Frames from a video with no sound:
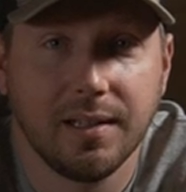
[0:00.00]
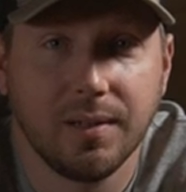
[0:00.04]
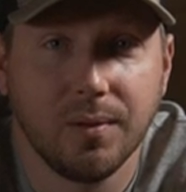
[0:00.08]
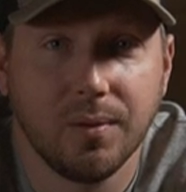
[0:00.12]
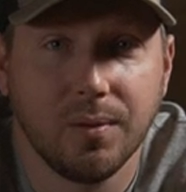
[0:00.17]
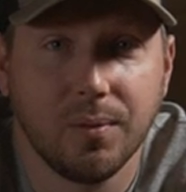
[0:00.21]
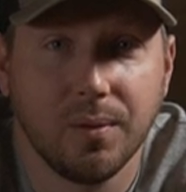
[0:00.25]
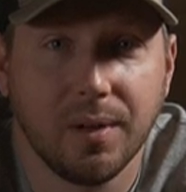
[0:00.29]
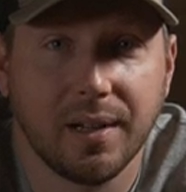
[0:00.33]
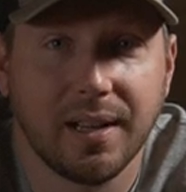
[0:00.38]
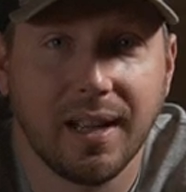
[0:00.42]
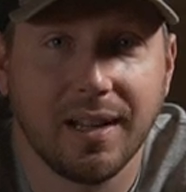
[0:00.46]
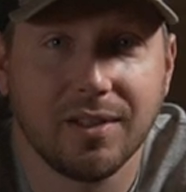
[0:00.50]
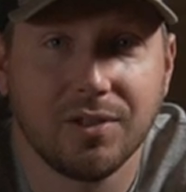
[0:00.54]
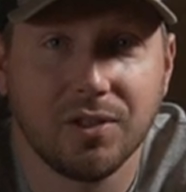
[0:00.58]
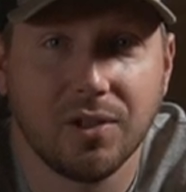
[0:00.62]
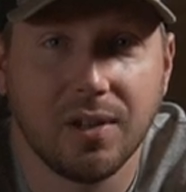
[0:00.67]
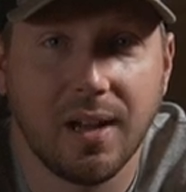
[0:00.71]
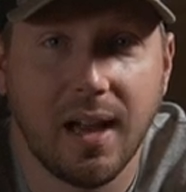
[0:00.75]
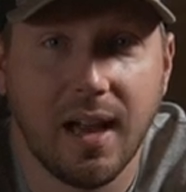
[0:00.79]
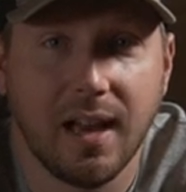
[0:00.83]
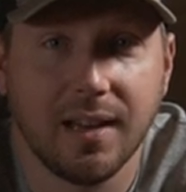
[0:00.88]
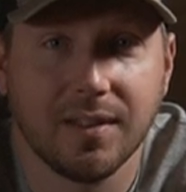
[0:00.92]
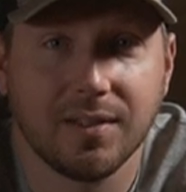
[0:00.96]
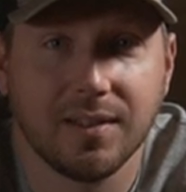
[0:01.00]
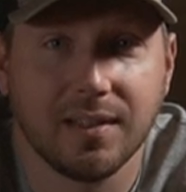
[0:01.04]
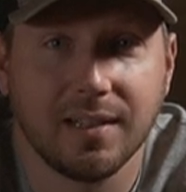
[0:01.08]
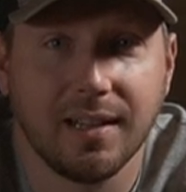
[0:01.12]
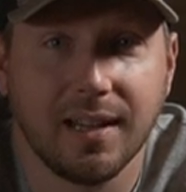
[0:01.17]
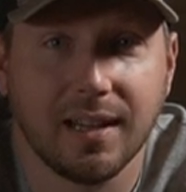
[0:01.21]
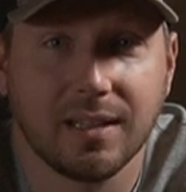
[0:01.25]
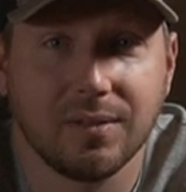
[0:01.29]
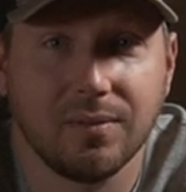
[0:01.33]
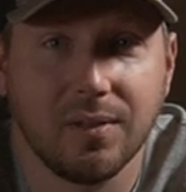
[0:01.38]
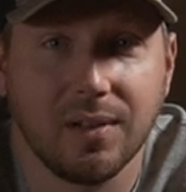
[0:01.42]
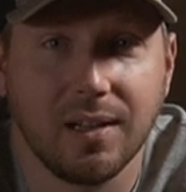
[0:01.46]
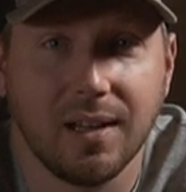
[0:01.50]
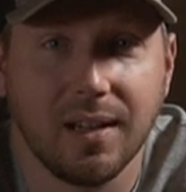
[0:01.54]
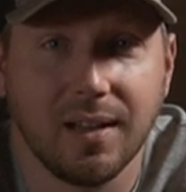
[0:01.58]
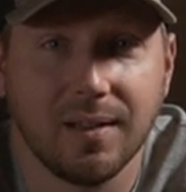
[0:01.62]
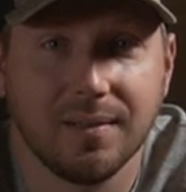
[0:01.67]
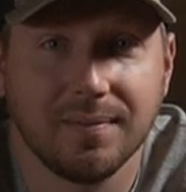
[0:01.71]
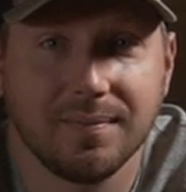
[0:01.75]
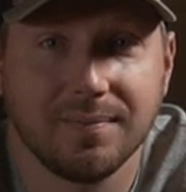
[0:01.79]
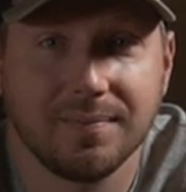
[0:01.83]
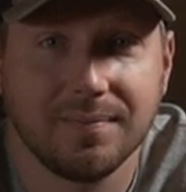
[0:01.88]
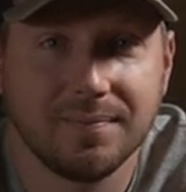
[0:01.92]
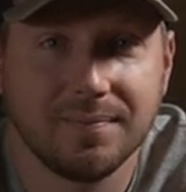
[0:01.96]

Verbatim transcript: We'll catch you guys in the next video.